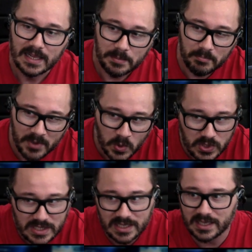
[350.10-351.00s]

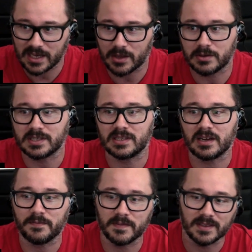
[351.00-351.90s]
most of the other
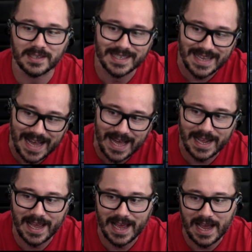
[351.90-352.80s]
stuff does
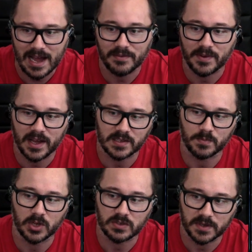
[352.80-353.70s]
not have as
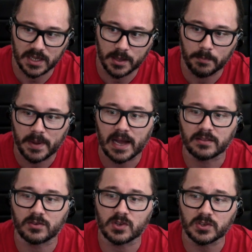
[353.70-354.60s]
much of an
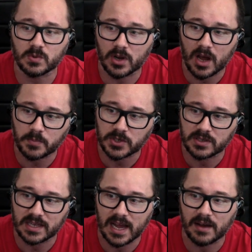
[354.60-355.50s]
impact. There's also an
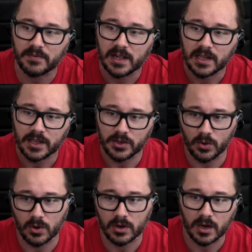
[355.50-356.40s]
option to have
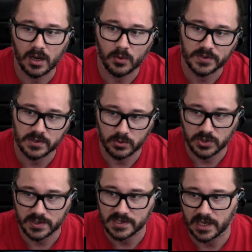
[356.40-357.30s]
your
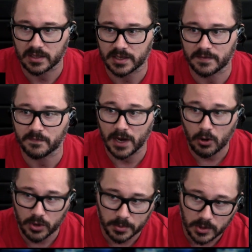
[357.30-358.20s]
resolution scaling
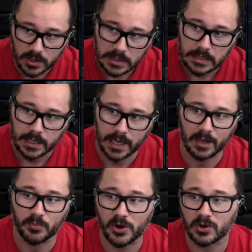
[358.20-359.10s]
variable
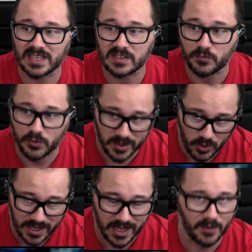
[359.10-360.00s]
and prioritize frame
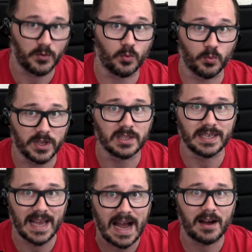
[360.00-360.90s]
rate. If you
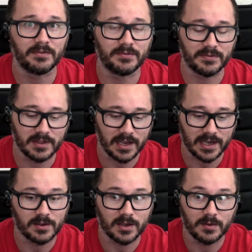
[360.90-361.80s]
really have like
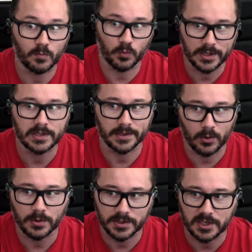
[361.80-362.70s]
a really
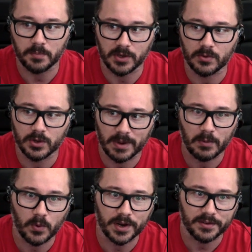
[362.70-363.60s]
old GPU, you
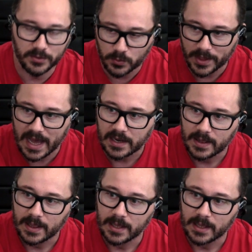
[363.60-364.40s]
might want to do that.